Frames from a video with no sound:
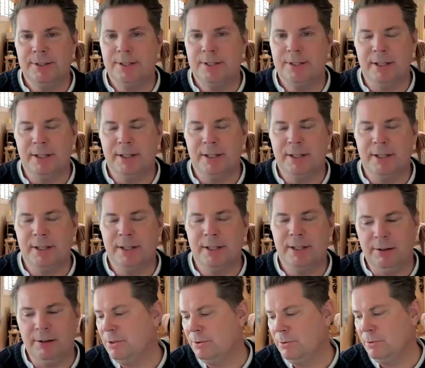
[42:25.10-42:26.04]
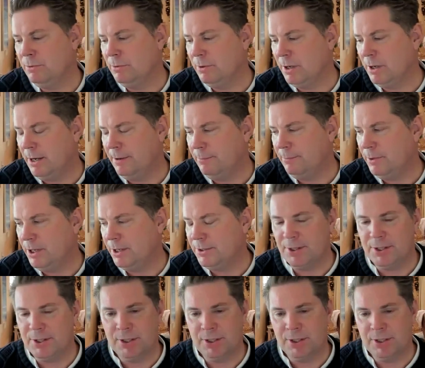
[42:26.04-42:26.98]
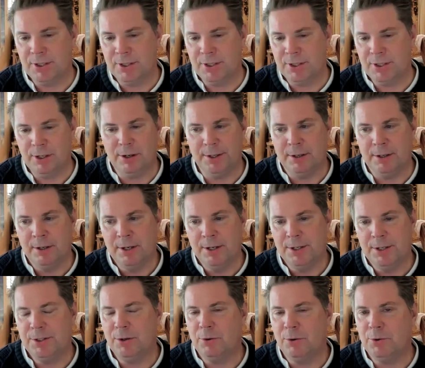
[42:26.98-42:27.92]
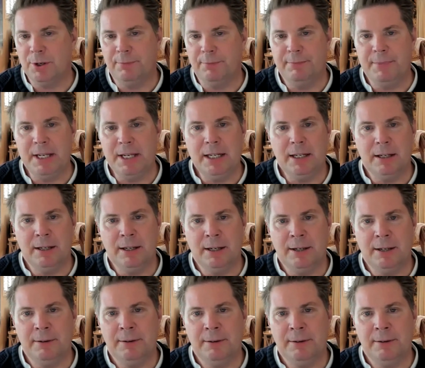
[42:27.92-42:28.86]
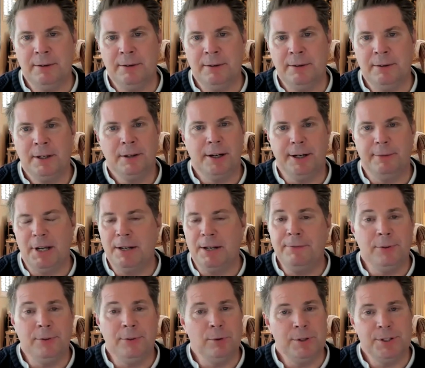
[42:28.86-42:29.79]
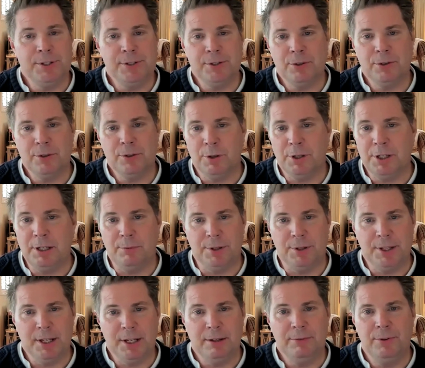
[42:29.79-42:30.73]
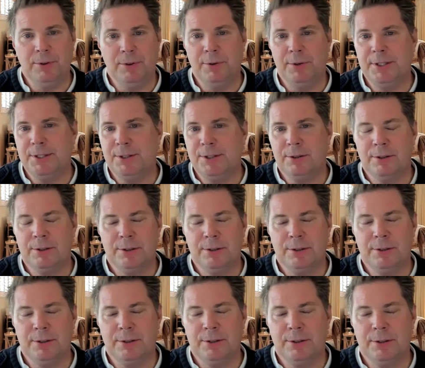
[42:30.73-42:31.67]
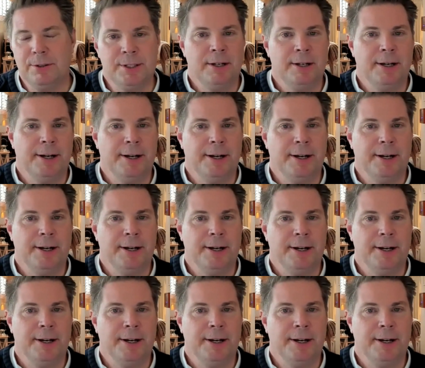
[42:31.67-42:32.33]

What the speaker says: Awards. Like we would do, we also started all the social media influencers, working with influencers.